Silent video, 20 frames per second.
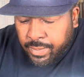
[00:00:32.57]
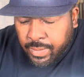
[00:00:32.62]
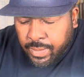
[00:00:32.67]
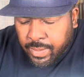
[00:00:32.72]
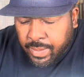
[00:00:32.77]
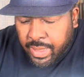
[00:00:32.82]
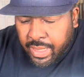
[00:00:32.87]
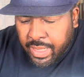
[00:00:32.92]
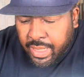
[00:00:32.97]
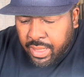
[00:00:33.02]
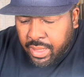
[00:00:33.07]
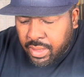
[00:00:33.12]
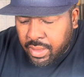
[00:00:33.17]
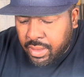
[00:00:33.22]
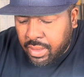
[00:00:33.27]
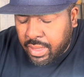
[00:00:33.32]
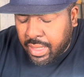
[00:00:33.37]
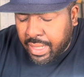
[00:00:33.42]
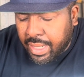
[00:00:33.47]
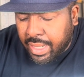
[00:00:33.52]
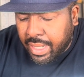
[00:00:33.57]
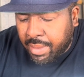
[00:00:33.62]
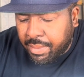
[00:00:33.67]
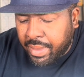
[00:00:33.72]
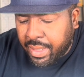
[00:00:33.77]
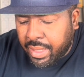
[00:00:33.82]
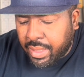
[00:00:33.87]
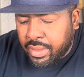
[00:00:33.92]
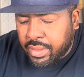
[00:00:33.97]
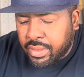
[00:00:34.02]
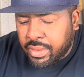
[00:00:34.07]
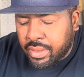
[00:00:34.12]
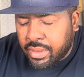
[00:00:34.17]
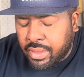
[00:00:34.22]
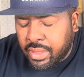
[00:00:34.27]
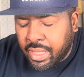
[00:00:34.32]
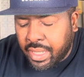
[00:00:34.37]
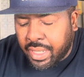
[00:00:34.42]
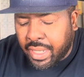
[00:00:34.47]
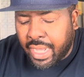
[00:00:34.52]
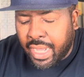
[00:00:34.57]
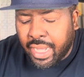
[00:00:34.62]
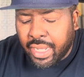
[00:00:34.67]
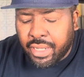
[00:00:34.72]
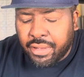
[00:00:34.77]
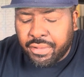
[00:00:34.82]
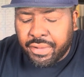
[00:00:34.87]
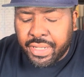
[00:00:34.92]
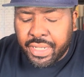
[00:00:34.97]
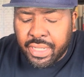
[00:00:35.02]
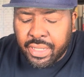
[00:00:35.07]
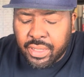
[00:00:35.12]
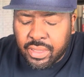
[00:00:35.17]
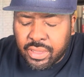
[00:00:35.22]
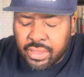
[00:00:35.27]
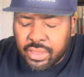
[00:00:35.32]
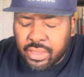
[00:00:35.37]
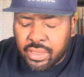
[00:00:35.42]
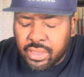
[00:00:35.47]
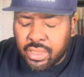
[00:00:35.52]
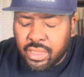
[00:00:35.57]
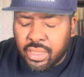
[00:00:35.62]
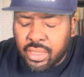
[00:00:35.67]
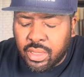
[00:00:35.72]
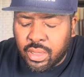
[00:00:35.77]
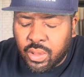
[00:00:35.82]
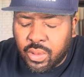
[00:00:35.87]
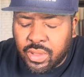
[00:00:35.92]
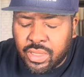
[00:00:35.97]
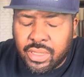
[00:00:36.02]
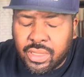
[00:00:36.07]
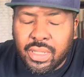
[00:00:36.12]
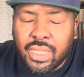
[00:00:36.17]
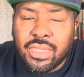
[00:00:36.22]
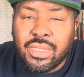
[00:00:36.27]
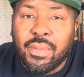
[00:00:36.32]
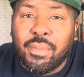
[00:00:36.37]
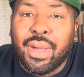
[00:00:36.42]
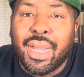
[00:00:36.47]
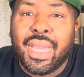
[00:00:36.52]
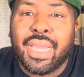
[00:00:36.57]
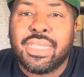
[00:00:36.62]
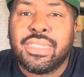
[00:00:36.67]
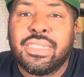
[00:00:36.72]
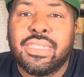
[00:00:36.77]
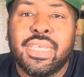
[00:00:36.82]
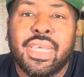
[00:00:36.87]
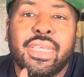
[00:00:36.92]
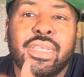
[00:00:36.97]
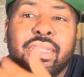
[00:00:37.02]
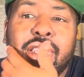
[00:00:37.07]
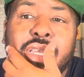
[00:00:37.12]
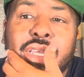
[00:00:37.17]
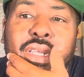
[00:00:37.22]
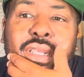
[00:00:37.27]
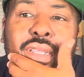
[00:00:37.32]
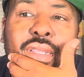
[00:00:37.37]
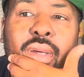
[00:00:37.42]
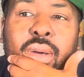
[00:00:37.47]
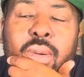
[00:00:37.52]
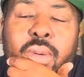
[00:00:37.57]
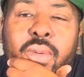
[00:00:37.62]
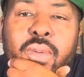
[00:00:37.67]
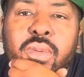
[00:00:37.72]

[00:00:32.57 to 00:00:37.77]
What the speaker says: Man, yeah, I agree. It's a mindset thing though.